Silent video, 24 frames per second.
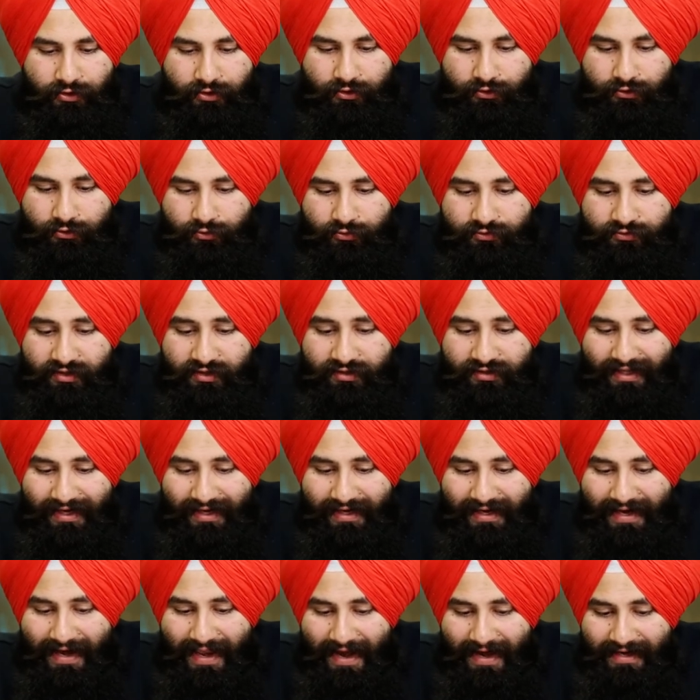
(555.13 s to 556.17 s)
using the
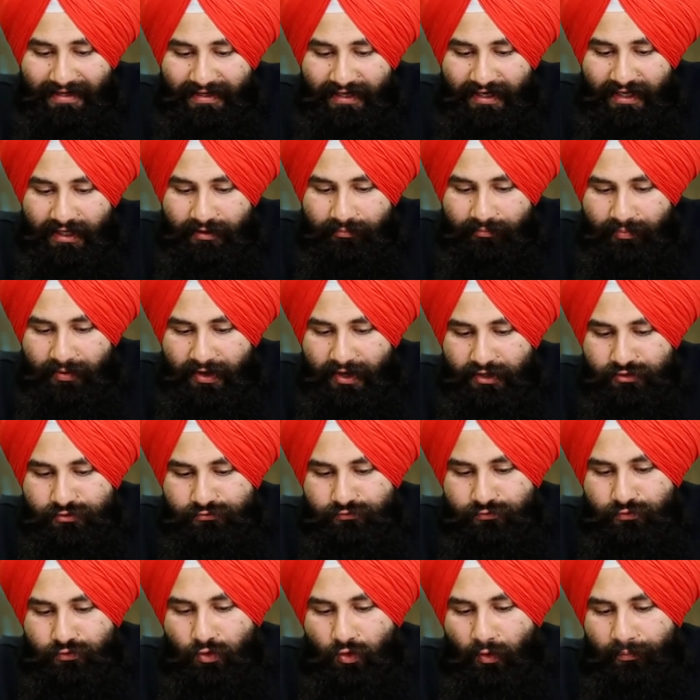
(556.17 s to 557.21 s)
landing page
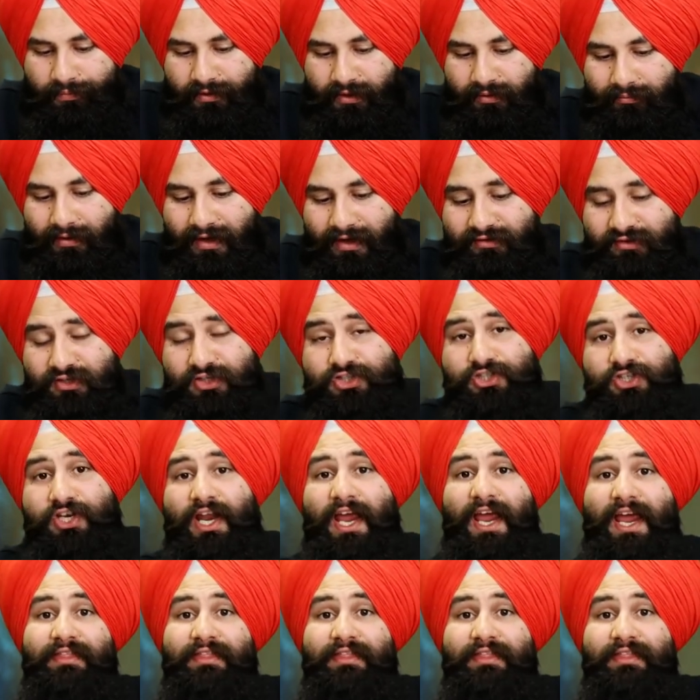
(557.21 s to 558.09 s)
view optimization.